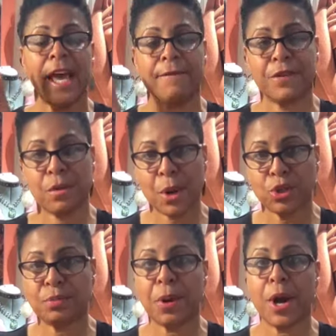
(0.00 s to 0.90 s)
And for the
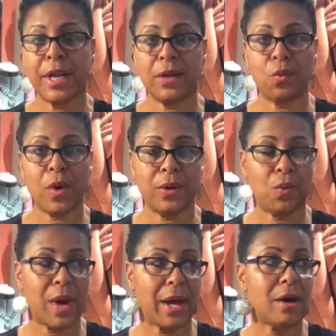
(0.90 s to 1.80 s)
most part, it went
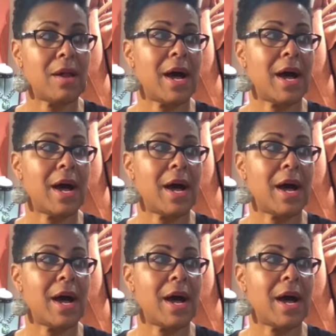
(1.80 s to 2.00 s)
well.